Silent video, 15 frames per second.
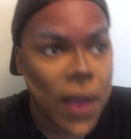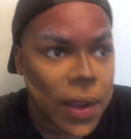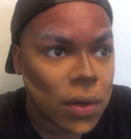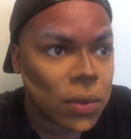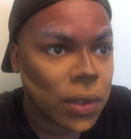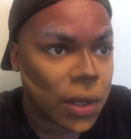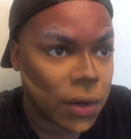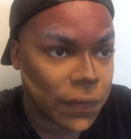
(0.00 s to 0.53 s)

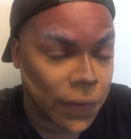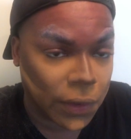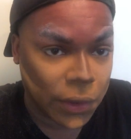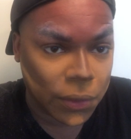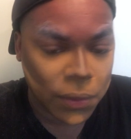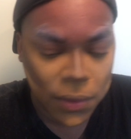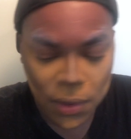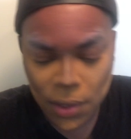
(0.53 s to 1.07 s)
final layer of
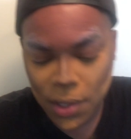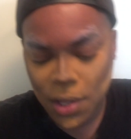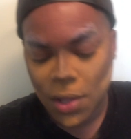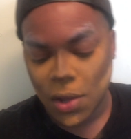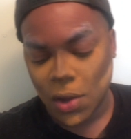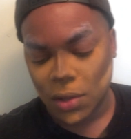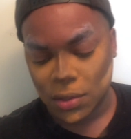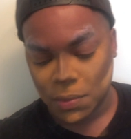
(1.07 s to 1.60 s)
glue
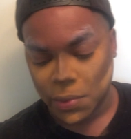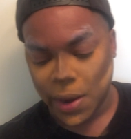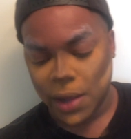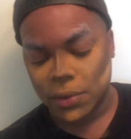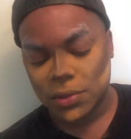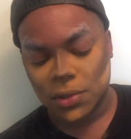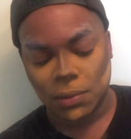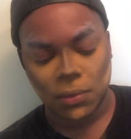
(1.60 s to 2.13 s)
on the
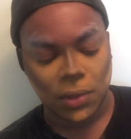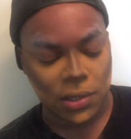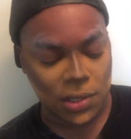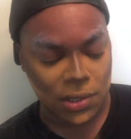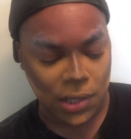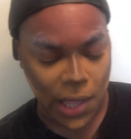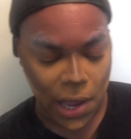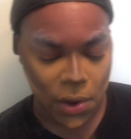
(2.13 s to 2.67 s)
brows.
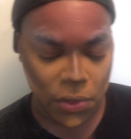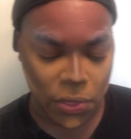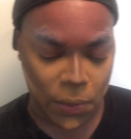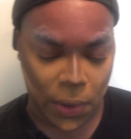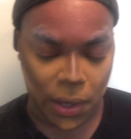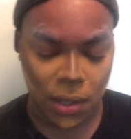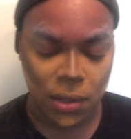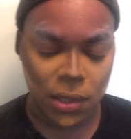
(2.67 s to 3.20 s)
This is layer
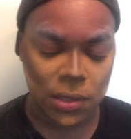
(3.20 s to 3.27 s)
3.